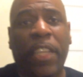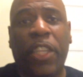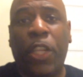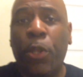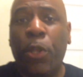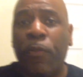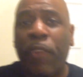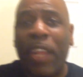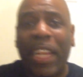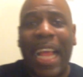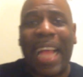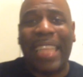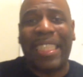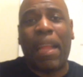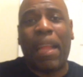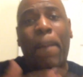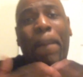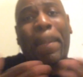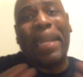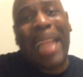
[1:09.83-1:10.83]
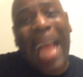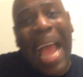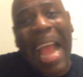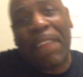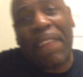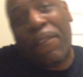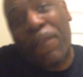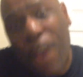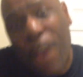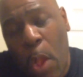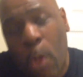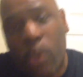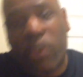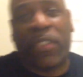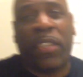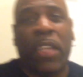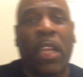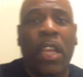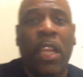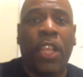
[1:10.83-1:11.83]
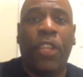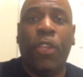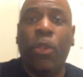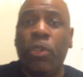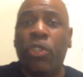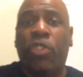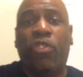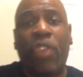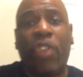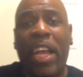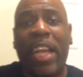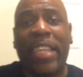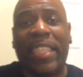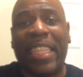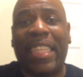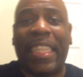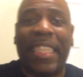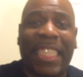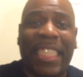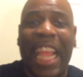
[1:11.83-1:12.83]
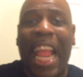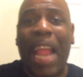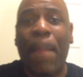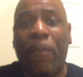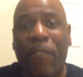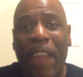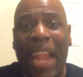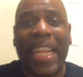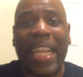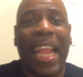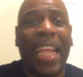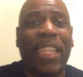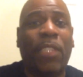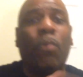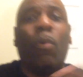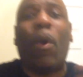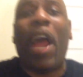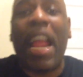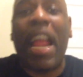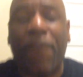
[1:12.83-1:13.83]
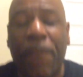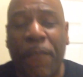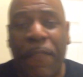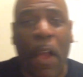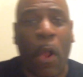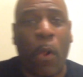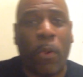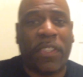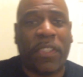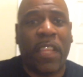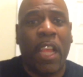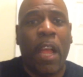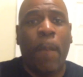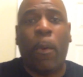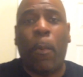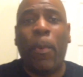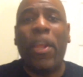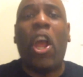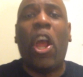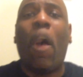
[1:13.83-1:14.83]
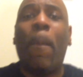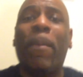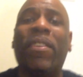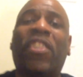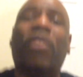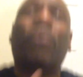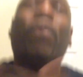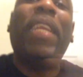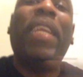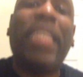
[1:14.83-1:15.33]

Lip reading: Do you realize that black folks use drugs at the same rate as white folks, but we are almost